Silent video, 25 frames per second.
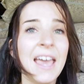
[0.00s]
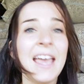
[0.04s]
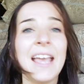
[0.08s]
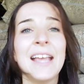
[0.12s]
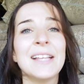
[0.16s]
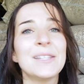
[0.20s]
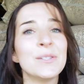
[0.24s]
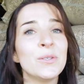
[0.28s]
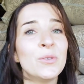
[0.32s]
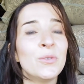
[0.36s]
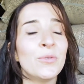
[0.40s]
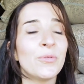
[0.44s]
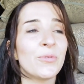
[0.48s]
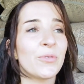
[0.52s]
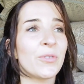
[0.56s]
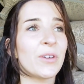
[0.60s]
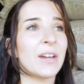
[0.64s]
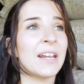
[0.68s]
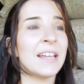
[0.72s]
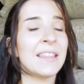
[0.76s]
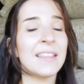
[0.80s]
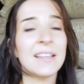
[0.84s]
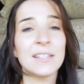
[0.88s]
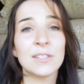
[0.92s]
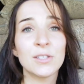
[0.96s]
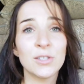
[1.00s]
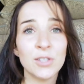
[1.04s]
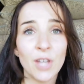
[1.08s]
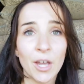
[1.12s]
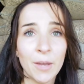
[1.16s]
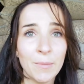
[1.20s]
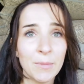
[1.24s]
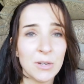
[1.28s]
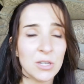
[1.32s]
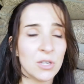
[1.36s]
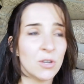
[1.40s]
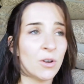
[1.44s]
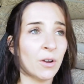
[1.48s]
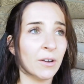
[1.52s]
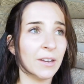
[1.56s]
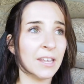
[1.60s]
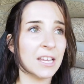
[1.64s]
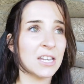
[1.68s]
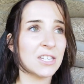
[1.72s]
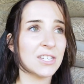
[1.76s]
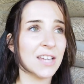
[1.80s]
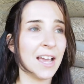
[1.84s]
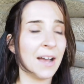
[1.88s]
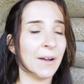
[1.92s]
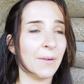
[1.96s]
It's all free. There's so much
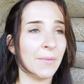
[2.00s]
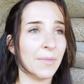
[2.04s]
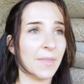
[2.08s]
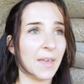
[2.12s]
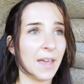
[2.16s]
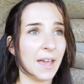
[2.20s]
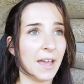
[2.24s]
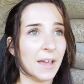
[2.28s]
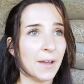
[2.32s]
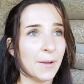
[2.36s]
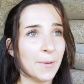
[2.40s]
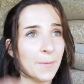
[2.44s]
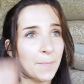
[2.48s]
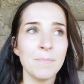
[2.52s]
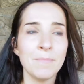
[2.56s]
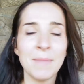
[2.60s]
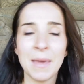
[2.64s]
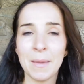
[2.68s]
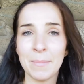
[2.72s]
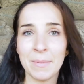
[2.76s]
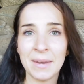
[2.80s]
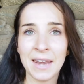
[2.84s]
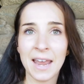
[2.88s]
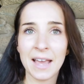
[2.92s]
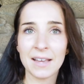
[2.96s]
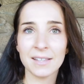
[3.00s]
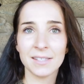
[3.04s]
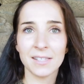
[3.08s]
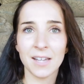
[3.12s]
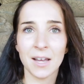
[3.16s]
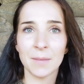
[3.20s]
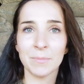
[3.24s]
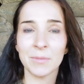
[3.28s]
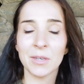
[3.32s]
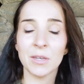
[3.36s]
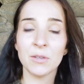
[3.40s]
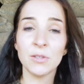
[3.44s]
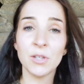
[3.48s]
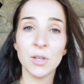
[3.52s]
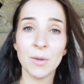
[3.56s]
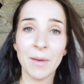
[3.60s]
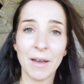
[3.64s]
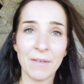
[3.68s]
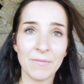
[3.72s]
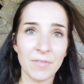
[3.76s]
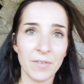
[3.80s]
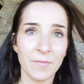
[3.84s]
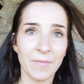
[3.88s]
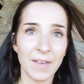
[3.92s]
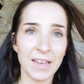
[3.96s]
knowledge out there. Maybe next time you do
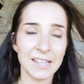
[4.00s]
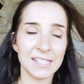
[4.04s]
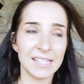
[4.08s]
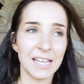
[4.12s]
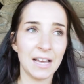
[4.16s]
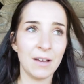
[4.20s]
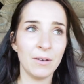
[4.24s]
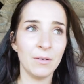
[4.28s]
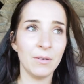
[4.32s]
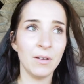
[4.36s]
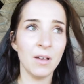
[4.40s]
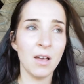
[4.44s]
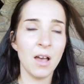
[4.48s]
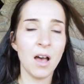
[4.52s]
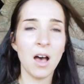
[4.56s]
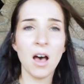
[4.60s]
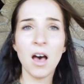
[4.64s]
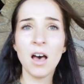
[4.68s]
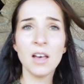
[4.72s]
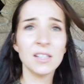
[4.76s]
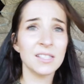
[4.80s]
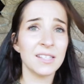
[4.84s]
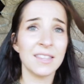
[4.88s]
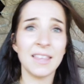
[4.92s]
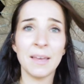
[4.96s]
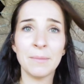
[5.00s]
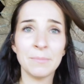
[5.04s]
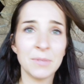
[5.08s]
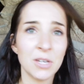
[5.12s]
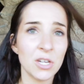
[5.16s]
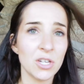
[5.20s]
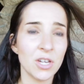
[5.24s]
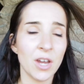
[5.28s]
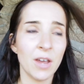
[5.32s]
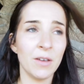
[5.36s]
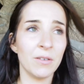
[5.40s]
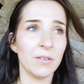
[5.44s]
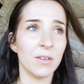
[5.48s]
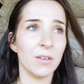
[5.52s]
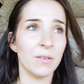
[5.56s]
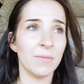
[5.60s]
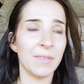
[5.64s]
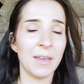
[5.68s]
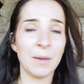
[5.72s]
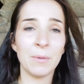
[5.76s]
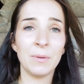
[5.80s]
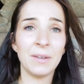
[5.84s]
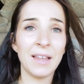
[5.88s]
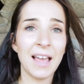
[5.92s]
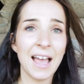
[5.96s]
have the vet out, ask them to show you.
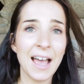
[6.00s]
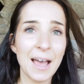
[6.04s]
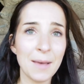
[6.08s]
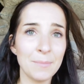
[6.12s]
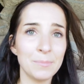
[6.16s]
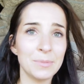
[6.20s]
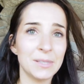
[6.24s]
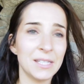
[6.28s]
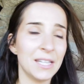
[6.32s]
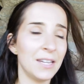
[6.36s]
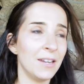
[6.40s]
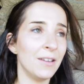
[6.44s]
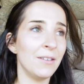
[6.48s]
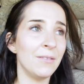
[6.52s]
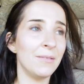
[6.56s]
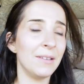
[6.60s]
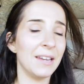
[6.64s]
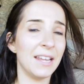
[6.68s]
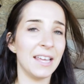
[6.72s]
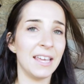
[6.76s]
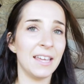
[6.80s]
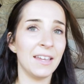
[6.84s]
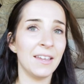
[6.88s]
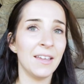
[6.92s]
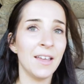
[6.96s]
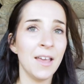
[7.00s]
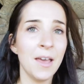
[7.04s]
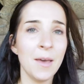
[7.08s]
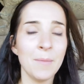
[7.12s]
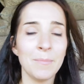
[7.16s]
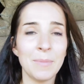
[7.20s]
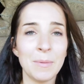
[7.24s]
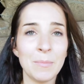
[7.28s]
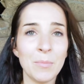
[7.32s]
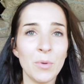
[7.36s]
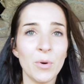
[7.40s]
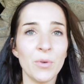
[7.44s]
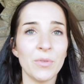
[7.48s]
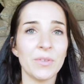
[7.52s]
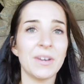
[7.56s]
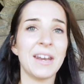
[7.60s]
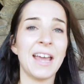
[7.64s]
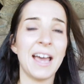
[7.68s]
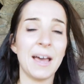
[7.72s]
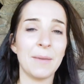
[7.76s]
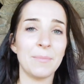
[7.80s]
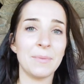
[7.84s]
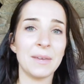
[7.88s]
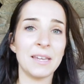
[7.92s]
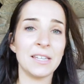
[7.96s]
They will absolutely be more than
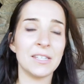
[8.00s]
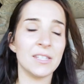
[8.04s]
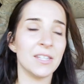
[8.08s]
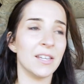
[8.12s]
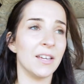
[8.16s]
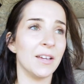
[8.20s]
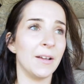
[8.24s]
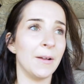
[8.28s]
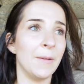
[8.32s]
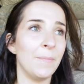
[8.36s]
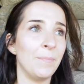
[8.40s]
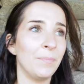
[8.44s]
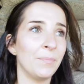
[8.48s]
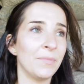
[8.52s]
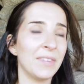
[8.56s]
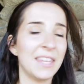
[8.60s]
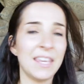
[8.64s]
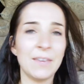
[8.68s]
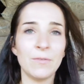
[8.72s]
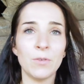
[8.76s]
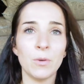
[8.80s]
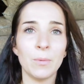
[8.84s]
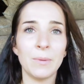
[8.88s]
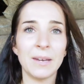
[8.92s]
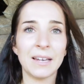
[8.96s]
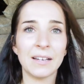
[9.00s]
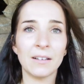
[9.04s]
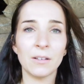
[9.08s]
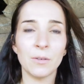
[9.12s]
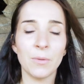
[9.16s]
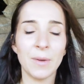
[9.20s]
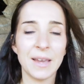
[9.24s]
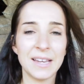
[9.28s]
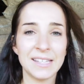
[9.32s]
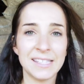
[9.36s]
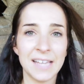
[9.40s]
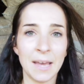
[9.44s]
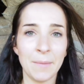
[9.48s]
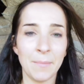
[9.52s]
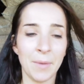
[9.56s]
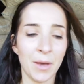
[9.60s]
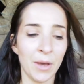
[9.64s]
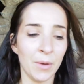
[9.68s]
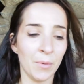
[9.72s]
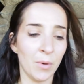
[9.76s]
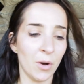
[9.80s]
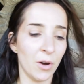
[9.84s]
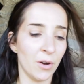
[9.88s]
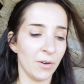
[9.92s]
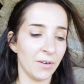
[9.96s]
happy to give you a little quick
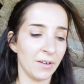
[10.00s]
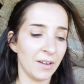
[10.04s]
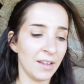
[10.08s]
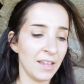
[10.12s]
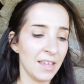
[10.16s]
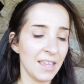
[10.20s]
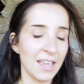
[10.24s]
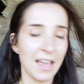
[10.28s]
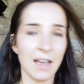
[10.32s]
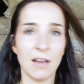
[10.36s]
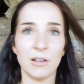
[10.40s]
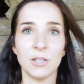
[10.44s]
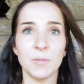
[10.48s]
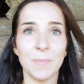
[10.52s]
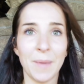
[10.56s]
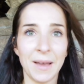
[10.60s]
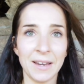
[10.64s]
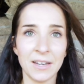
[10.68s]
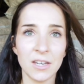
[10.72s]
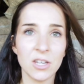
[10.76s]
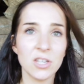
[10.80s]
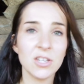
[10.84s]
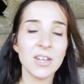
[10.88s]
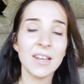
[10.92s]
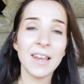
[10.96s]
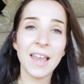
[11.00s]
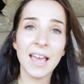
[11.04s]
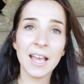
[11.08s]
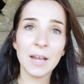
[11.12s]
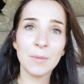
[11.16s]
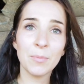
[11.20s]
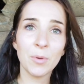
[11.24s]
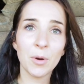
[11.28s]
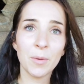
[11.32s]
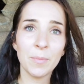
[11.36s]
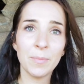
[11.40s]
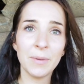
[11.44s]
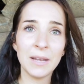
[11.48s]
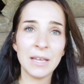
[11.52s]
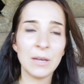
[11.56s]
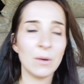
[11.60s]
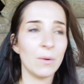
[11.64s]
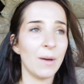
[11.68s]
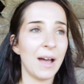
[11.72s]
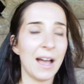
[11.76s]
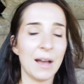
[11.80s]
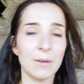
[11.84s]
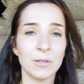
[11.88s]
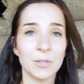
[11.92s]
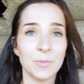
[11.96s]
demo on how to bandage your leg properly
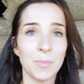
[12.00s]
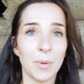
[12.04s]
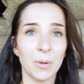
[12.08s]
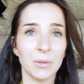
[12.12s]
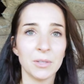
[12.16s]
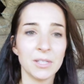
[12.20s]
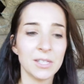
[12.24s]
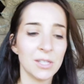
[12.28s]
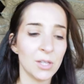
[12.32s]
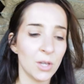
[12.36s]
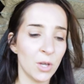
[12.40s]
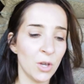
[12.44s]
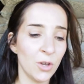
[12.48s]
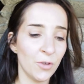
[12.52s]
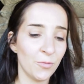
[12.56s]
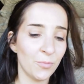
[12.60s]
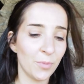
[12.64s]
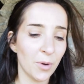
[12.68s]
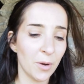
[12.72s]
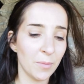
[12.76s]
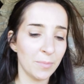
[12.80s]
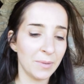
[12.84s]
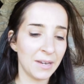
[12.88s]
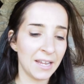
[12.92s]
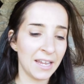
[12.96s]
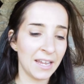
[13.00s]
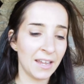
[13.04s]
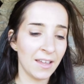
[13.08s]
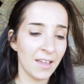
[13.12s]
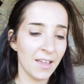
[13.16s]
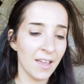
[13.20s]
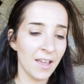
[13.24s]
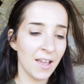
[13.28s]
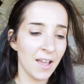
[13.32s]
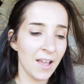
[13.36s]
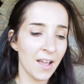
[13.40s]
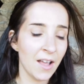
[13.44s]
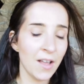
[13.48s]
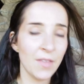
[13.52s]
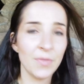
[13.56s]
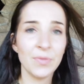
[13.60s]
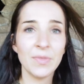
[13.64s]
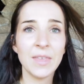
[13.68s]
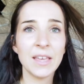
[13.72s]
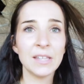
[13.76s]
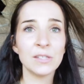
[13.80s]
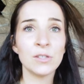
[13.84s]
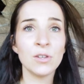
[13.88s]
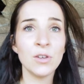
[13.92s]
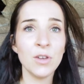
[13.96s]
or how to poultice a hoof properly.
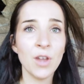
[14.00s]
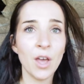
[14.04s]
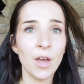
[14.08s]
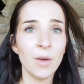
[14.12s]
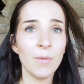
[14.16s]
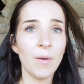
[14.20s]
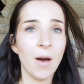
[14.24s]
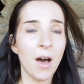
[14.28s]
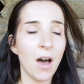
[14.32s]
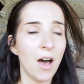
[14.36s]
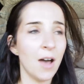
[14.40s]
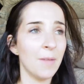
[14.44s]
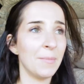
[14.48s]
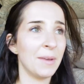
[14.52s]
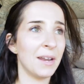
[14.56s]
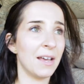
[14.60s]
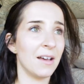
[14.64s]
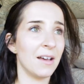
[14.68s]
There's no harm in